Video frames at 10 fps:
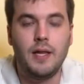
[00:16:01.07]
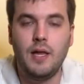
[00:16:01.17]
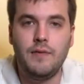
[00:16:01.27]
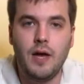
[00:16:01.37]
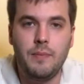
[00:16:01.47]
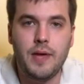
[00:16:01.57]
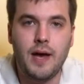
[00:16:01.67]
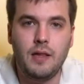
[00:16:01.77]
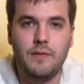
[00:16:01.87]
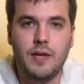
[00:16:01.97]
I'd love to help you
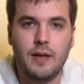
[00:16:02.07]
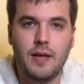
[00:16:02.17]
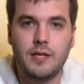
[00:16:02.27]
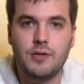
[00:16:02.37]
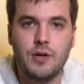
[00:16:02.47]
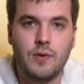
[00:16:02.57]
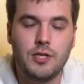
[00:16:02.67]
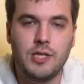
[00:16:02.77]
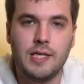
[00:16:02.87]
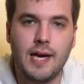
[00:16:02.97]
out. Love to answer any
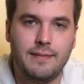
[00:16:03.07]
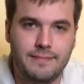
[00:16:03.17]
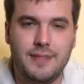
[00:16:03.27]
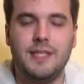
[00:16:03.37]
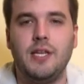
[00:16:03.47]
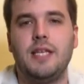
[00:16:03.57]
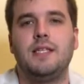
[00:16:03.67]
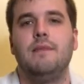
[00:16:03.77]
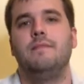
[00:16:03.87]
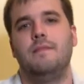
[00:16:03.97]
questions you got. Till
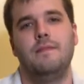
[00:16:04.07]
next time.